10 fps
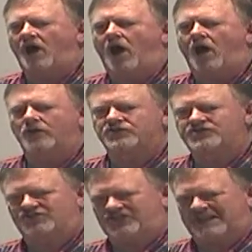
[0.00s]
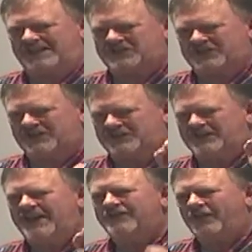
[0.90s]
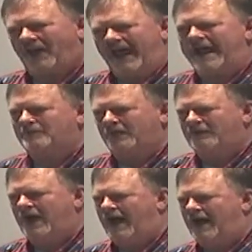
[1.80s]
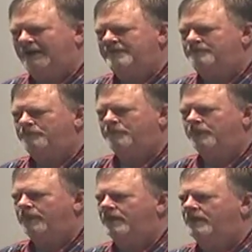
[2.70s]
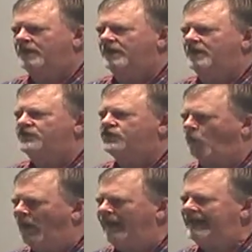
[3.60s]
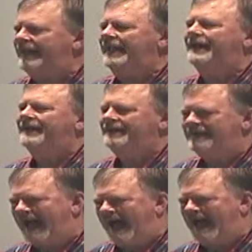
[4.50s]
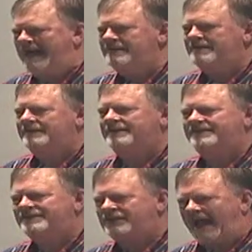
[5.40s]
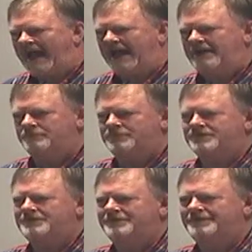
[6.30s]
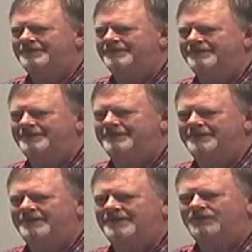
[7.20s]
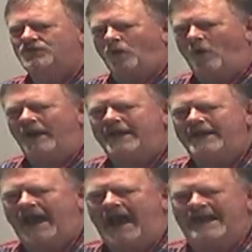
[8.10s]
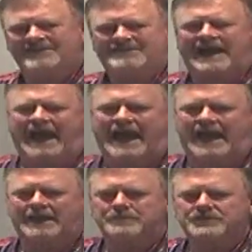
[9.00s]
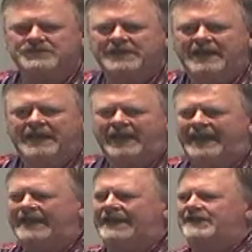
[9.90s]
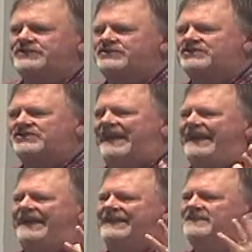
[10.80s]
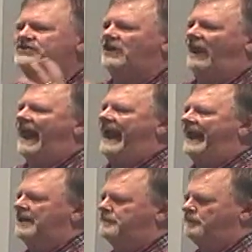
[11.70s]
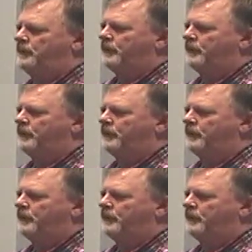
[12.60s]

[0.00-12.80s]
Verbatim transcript: calls Jesus the Lamb of God? 29 times. 29 times he is seen as the Lamb